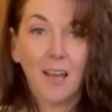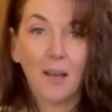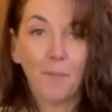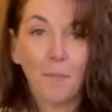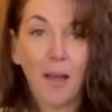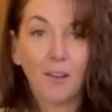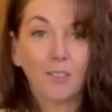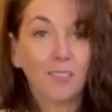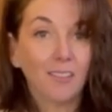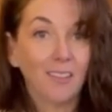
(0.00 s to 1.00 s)

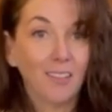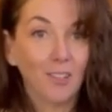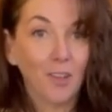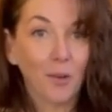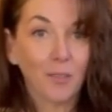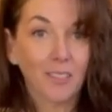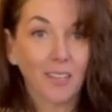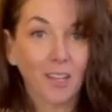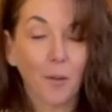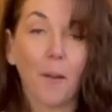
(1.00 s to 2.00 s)
amount and then you know it's
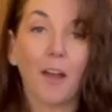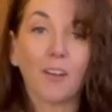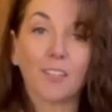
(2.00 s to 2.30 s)
gonna come out,